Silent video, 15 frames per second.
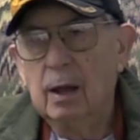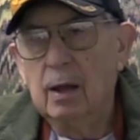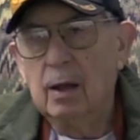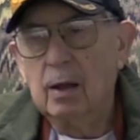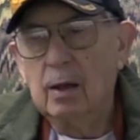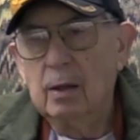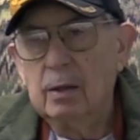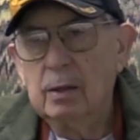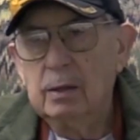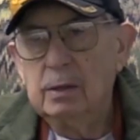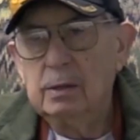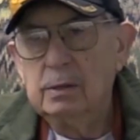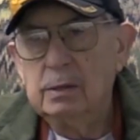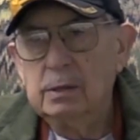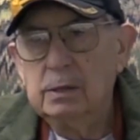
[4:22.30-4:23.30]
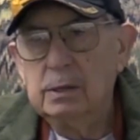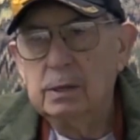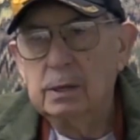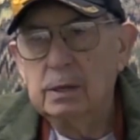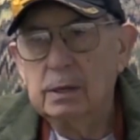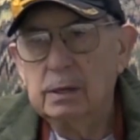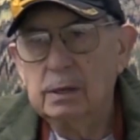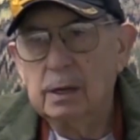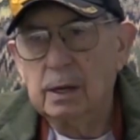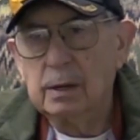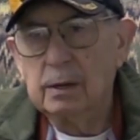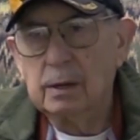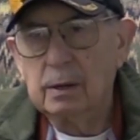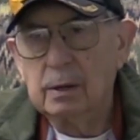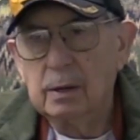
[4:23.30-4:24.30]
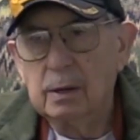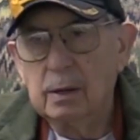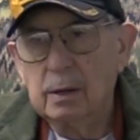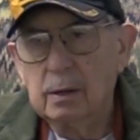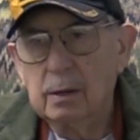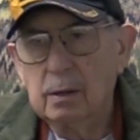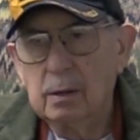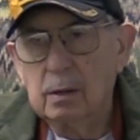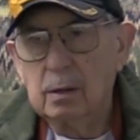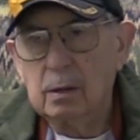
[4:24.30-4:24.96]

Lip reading: And this was all outside of school then too?